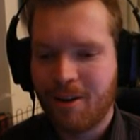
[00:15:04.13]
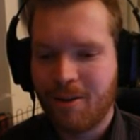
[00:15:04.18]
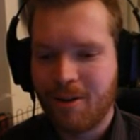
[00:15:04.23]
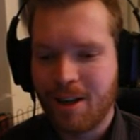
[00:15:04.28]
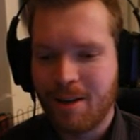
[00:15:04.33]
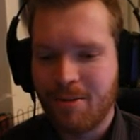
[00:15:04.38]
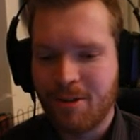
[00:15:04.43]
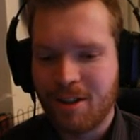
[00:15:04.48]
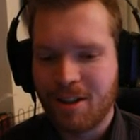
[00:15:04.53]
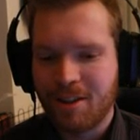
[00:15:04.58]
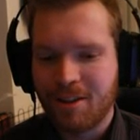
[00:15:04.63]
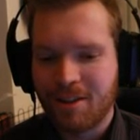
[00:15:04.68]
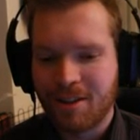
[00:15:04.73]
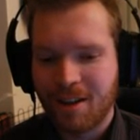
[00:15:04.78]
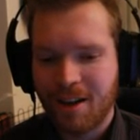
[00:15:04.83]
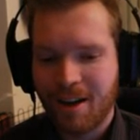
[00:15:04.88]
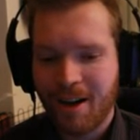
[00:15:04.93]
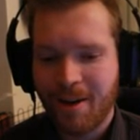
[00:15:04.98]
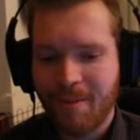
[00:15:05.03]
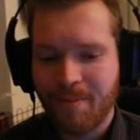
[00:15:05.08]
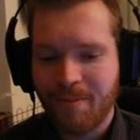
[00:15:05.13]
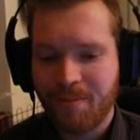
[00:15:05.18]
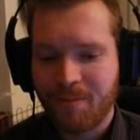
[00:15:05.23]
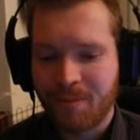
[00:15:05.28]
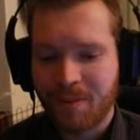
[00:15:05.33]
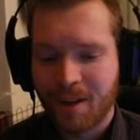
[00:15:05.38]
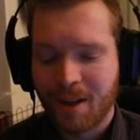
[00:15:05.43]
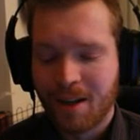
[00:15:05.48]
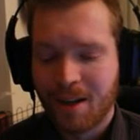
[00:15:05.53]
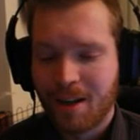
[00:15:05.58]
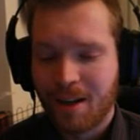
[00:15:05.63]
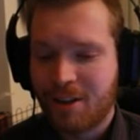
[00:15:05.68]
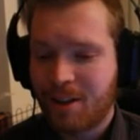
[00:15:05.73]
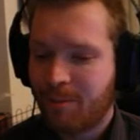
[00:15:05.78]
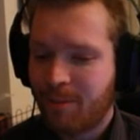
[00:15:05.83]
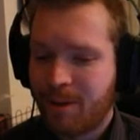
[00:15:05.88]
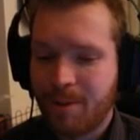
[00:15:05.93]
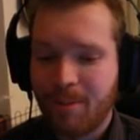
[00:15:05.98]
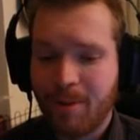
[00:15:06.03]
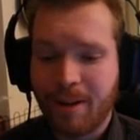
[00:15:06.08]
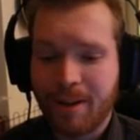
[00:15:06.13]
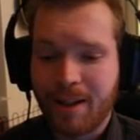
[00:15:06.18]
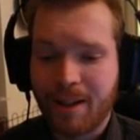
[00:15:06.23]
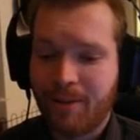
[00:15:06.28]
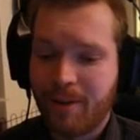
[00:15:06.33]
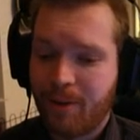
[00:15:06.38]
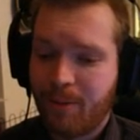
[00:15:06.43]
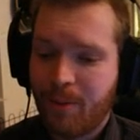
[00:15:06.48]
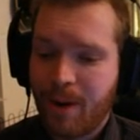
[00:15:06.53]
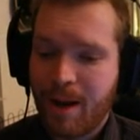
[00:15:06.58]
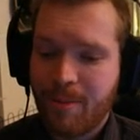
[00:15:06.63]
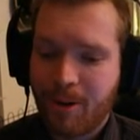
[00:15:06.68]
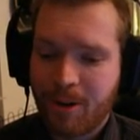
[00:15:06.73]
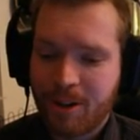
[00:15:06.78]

good images. Some people are definitely way